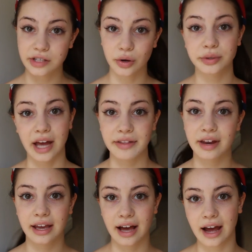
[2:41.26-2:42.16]
So now
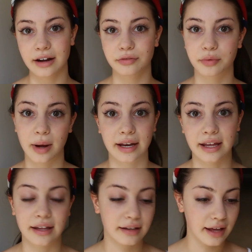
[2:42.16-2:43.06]
that I kind of went
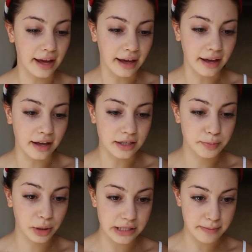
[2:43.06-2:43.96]
in and
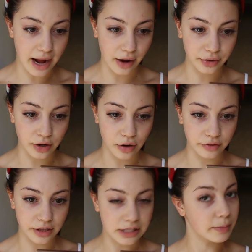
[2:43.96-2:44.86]
put some powder
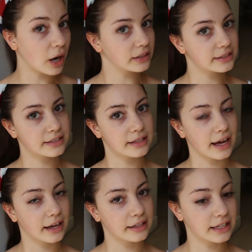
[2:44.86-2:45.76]
over the spots
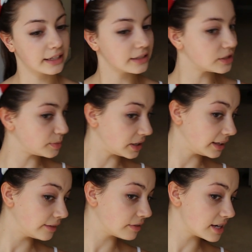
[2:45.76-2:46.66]
that needed to be
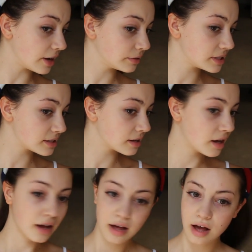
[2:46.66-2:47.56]
evened out,
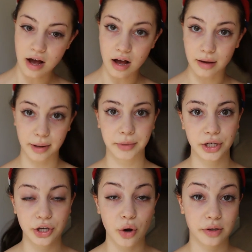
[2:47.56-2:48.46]
uh, I'm
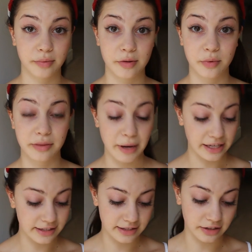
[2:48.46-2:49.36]
gonna go in with my
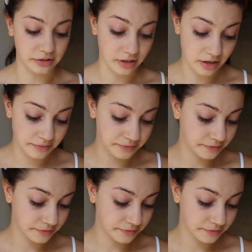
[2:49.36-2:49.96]
concealer.